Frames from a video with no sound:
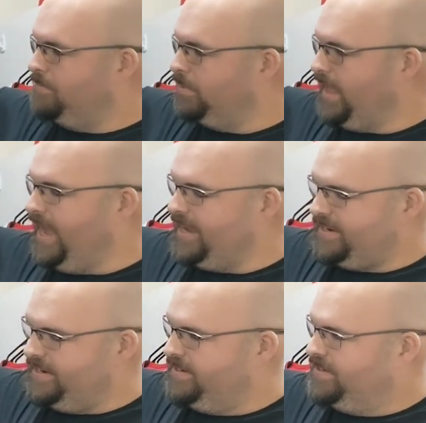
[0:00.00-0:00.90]

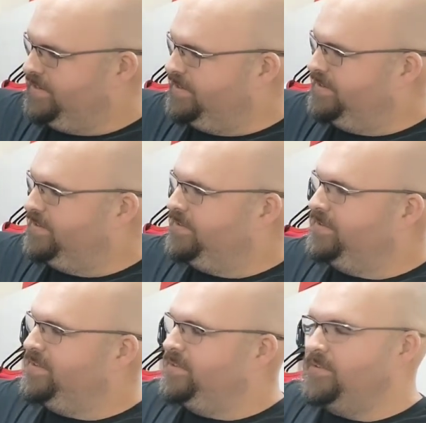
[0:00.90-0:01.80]
black
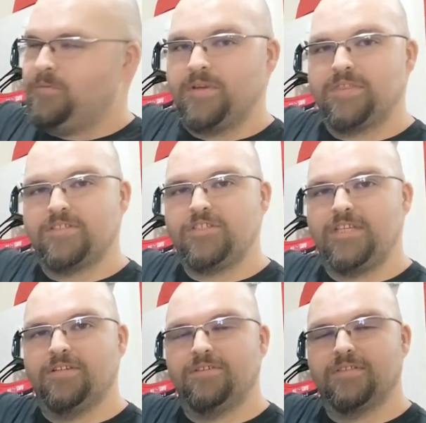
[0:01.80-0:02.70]
with the
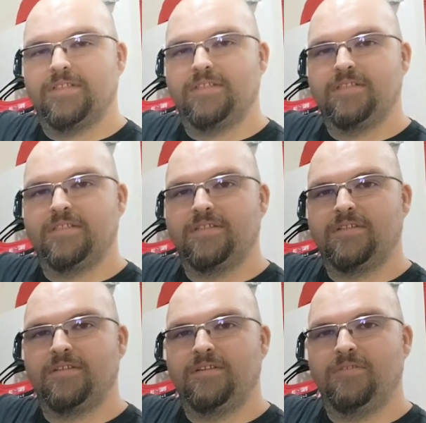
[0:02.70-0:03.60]
shield
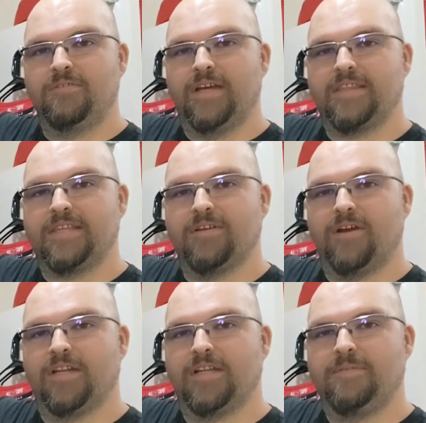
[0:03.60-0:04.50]
right there
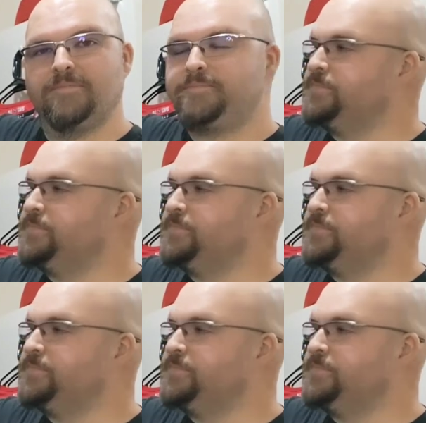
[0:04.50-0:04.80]
on it